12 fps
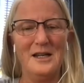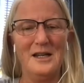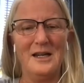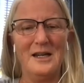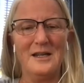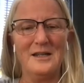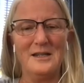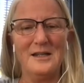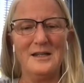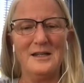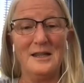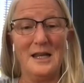And
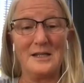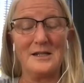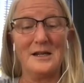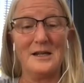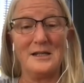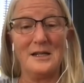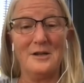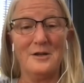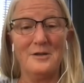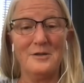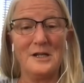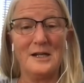that's going to
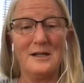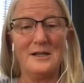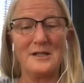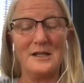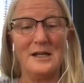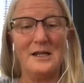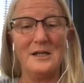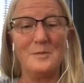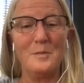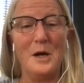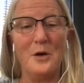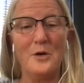tell us that his
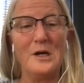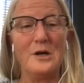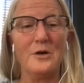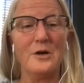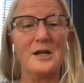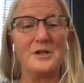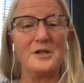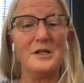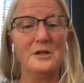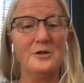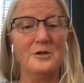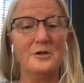barrier has
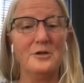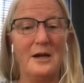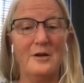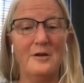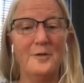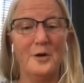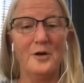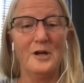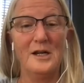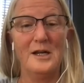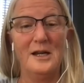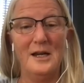sealed back over
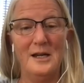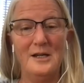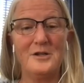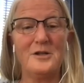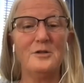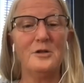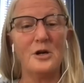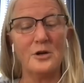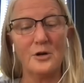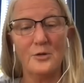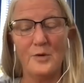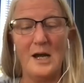and he's no
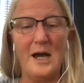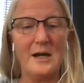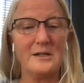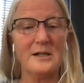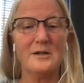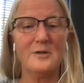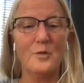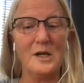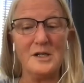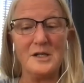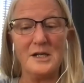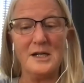longer reacting to what
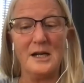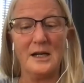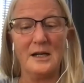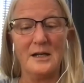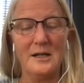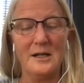he's eating.